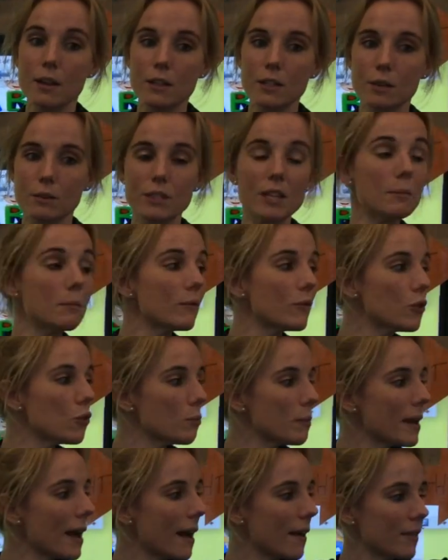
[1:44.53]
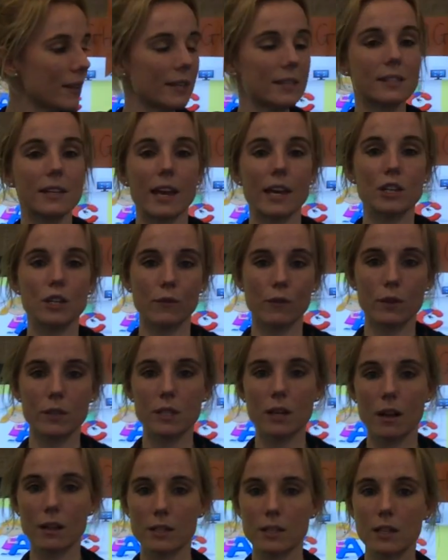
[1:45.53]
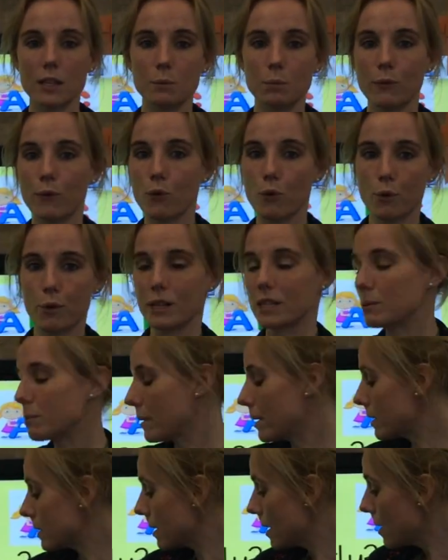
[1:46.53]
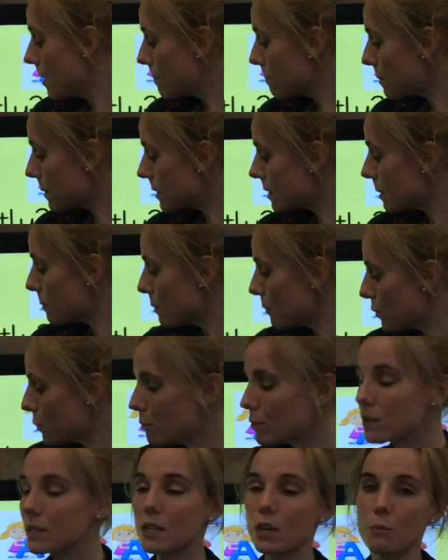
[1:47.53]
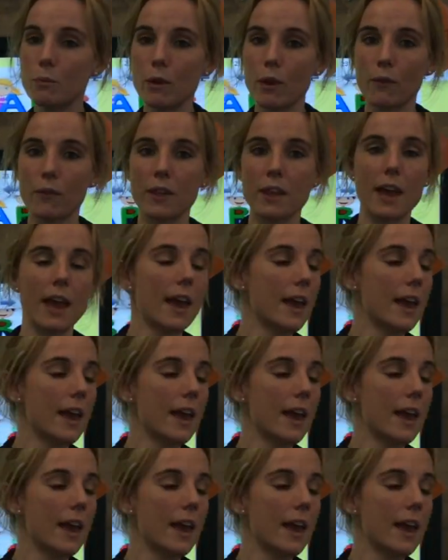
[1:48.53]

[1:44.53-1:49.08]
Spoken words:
So some of you will be at this stage if you started this before Christmas, but some of you will still be on the